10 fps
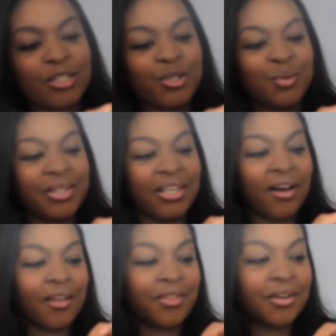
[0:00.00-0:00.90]
to the
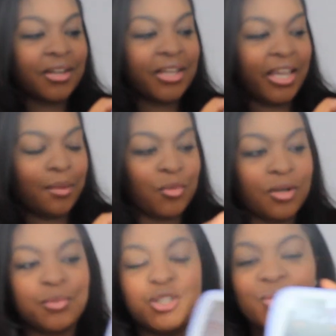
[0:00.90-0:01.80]
other
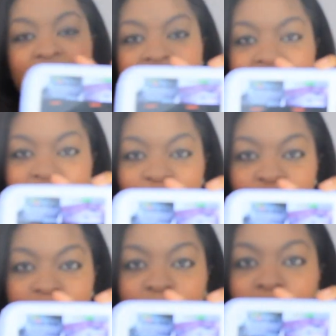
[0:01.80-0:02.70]
camera, but you can see
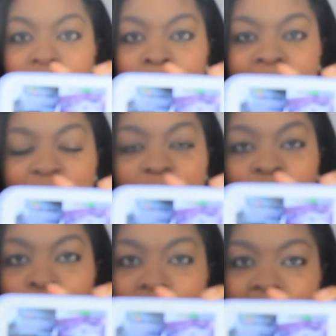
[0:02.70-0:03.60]
you can put up to
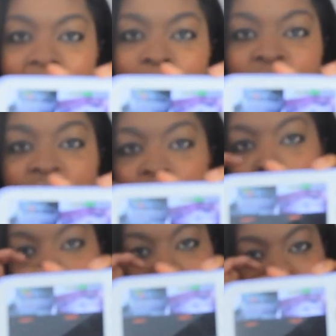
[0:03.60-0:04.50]
four cameras
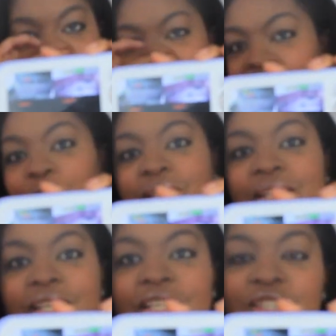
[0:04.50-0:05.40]
on there. I only
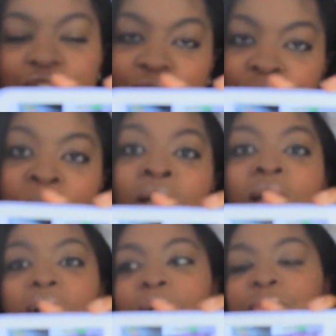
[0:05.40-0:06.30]
needed two
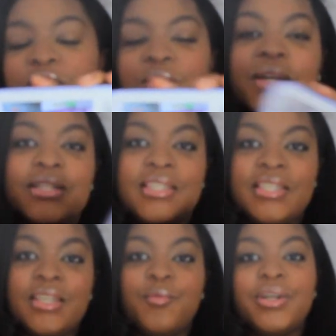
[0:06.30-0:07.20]
um, just so I can
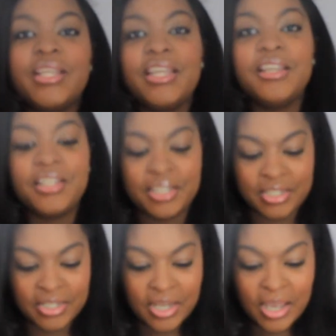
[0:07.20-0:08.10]
see what
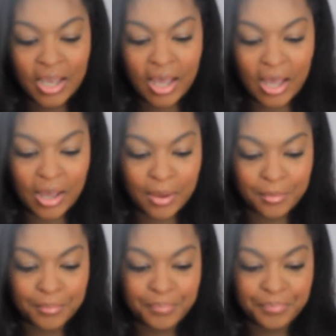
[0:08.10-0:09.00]
each
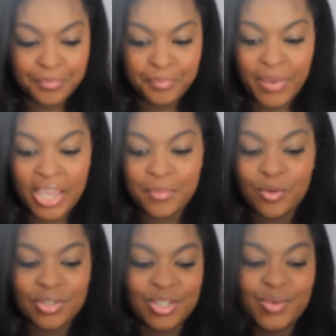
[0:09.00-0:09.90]
um,
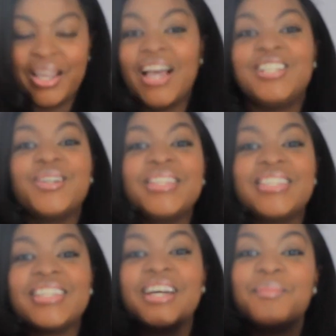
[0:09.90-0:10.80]
baby was doing. As you can
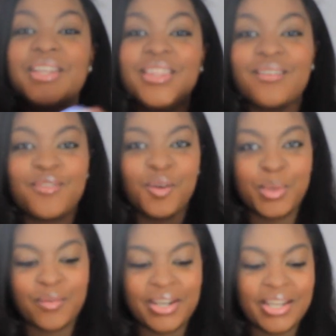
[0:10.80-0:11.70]
see, I'm in there
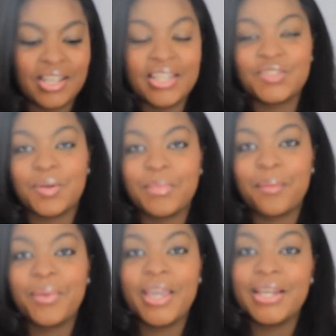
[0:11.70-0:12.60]
filming right now. That's why I'm
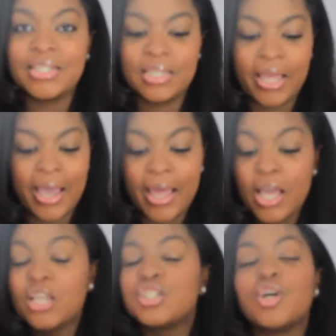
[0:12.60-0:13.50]
not panning to that.
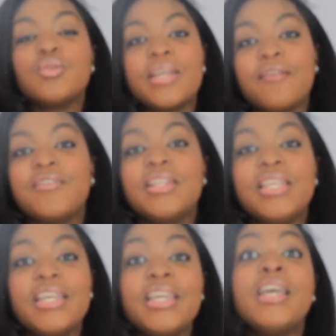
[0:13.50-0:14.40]
So
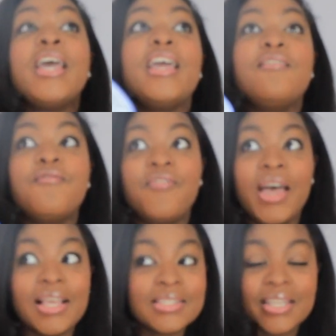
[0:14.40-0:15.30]
definitely
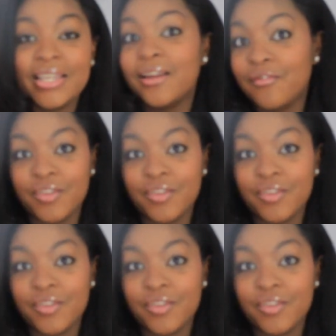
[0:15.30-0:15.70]
invest in a